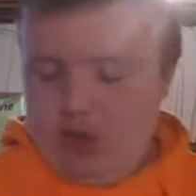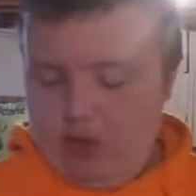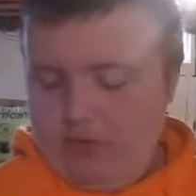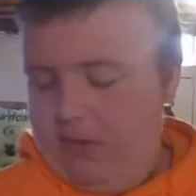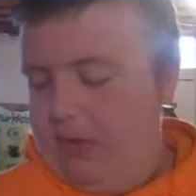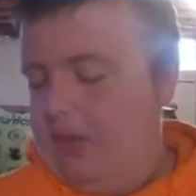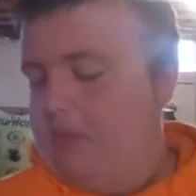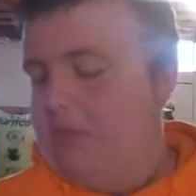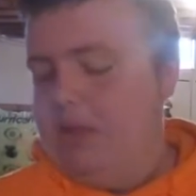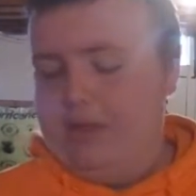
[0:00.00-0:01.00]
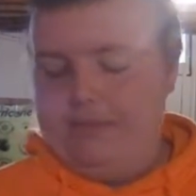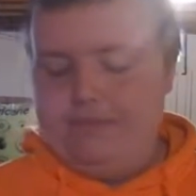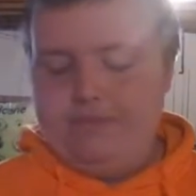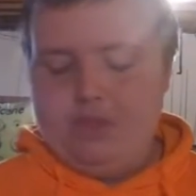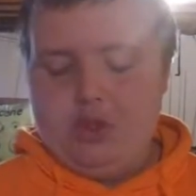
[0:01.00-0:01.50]
off, but
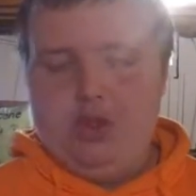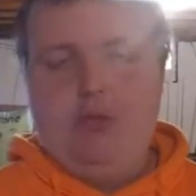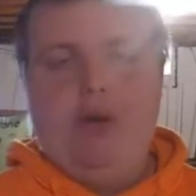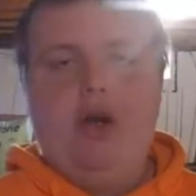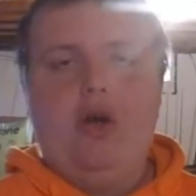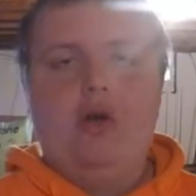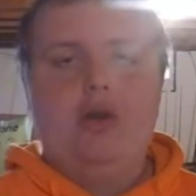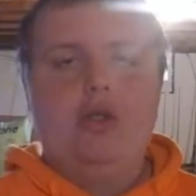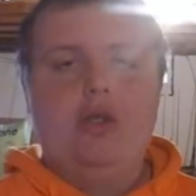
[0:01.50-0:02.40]
she ran on